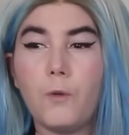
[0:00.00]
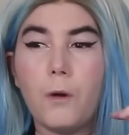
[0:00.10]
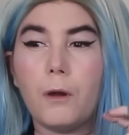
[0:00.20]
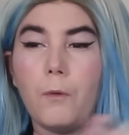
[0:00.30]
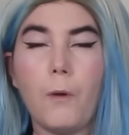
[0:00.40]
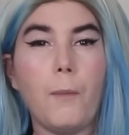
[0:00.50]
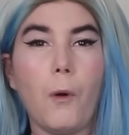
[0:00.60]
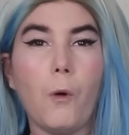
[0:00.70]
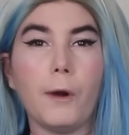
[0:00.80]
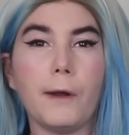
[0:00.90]
quote unquote
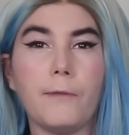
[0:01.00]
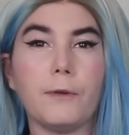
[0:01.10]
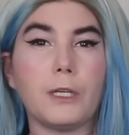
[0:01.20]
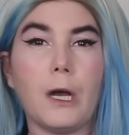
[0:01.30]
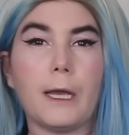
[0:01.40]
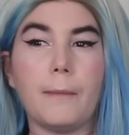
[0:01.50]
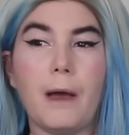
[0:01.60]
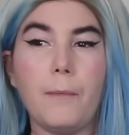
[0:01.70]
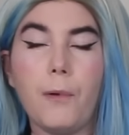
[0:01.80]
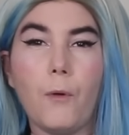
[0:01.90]
poor, if we're talking
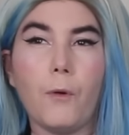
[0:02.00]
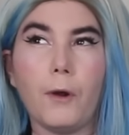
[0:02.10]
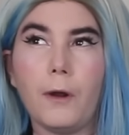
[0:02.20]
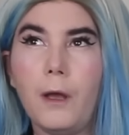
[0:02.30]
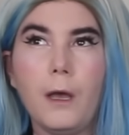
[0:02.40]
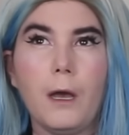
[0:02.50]
about poor